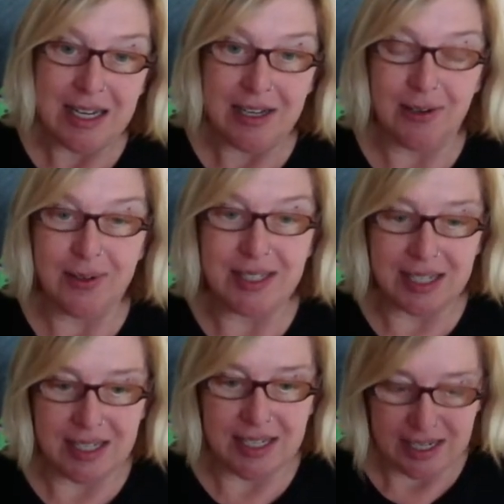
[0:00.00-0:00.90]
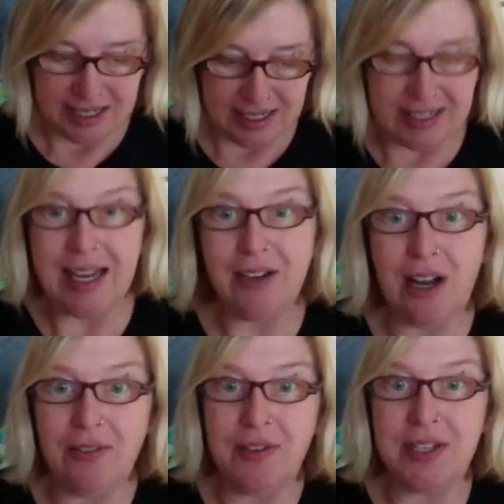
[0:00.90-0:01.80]
It's like, get down
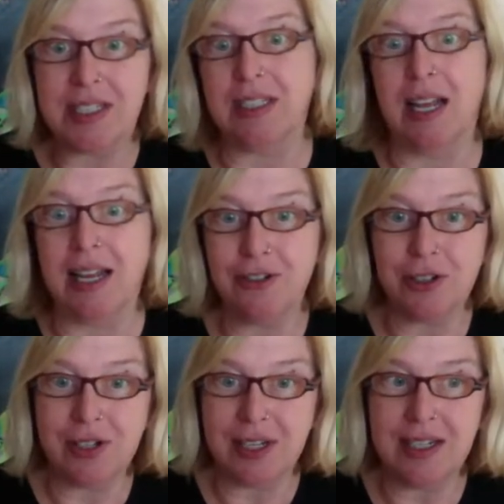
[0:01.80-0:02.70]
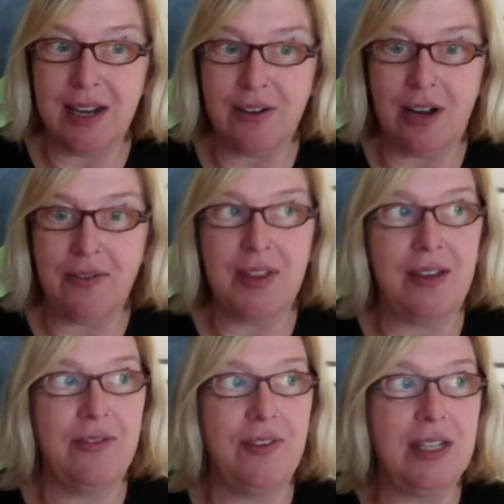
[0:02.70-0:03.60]
off of this ledge, get down off of
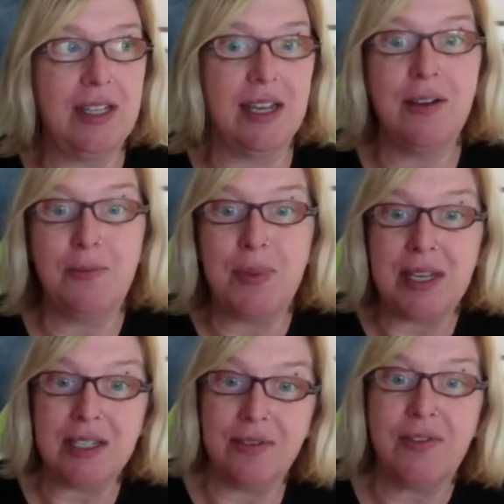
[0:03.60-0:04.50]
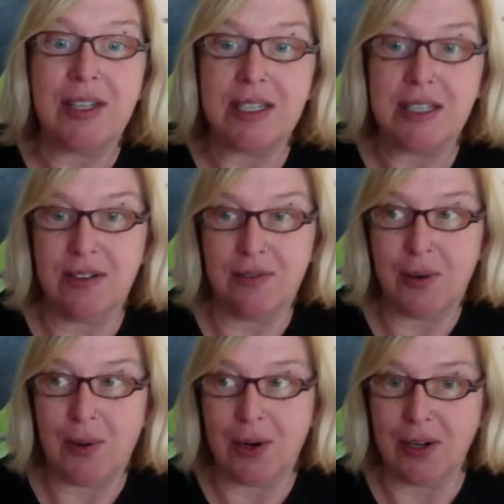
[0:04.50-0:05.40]
that feeling of being defensive
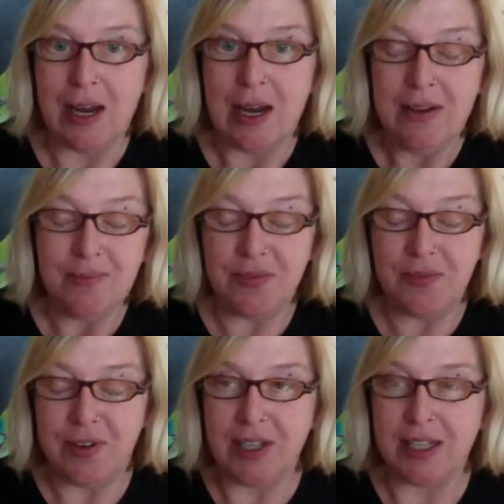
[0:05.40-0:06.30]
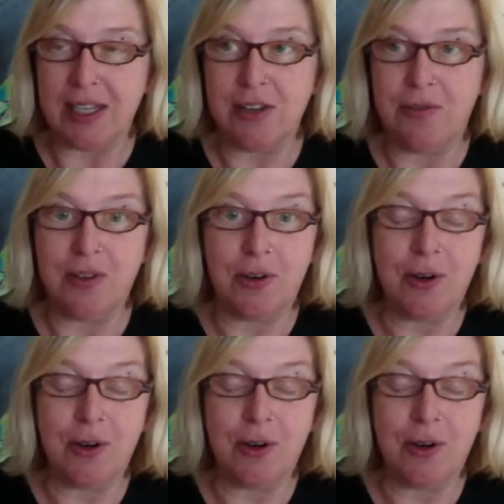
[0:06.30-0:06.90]
or feeling like you